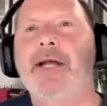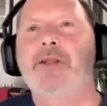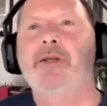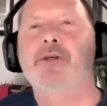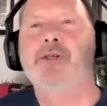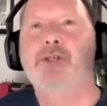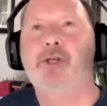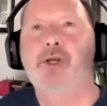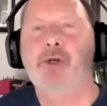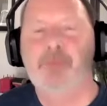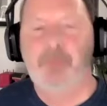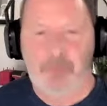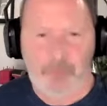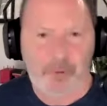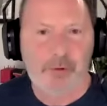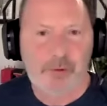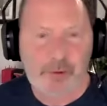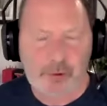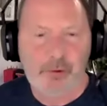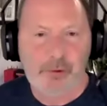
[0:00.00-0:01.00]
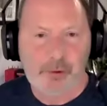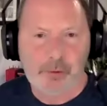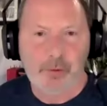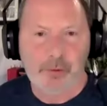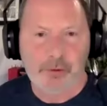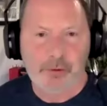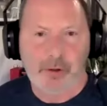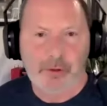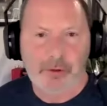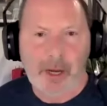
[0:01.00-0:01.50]
there's two
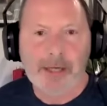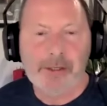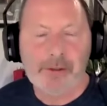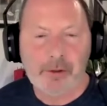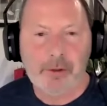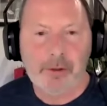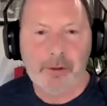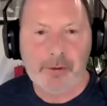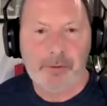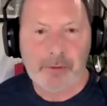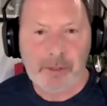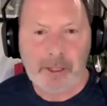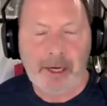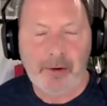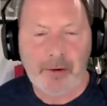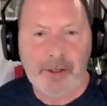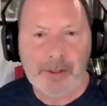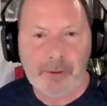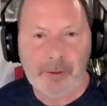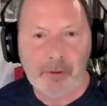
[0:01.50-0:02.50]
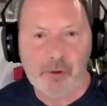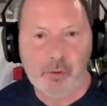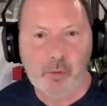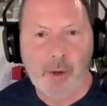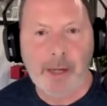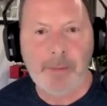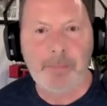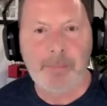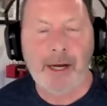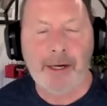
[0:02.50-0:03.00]
schools of. I started carrying those
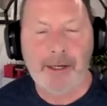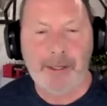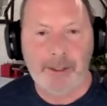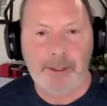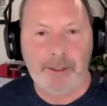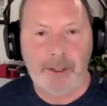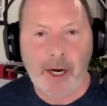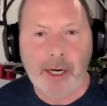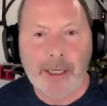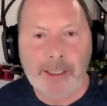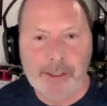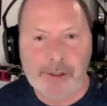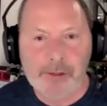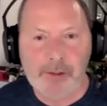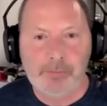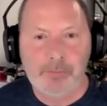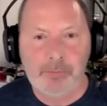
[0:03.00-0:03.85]
way back in the 90s,